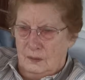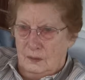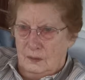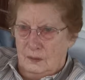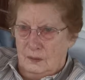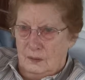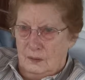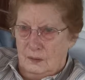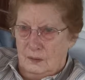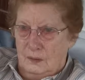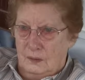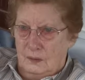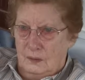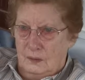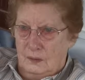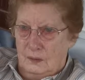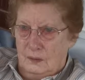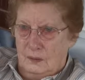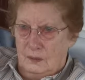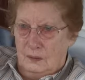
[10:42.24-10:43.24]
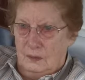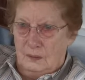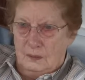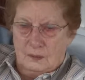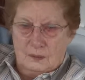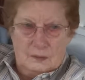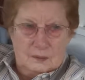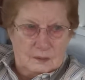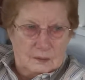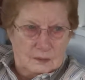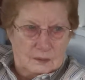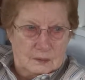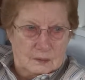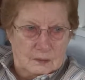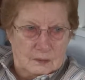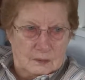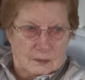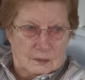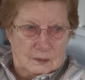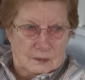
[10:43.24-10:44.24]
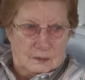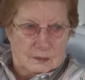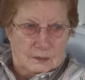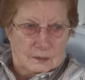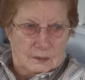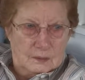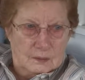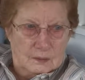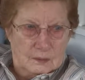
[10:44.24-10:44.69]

So you were trying to have a baby, but you couldn't